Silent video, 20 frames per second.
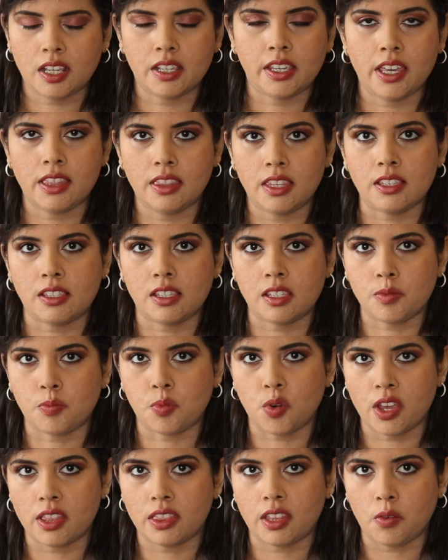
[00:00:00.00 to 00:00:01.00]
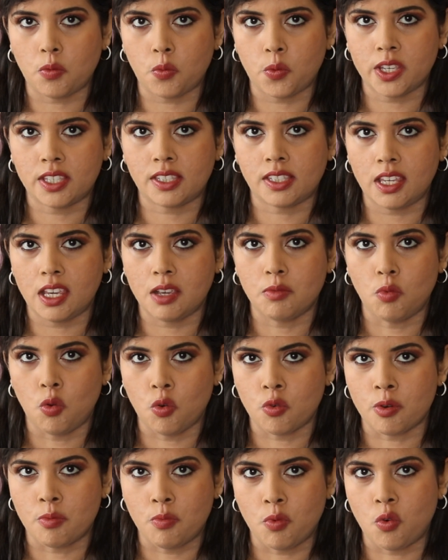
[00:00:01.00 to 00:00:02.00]
Again, this is a brand that we're seeing
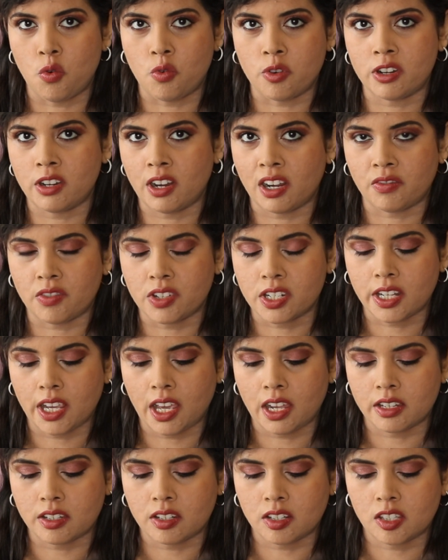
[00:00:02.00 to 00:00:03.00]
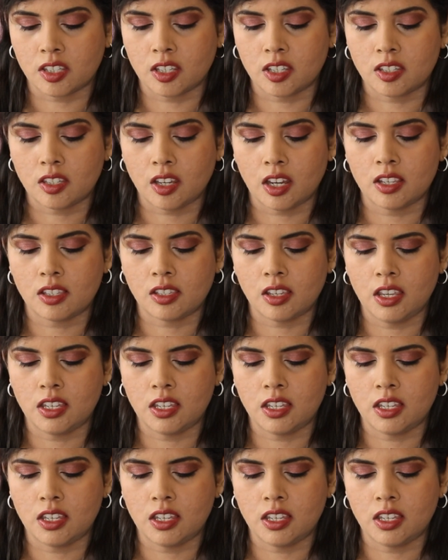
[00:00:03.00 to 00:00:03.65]
more and more in advent calendars these days.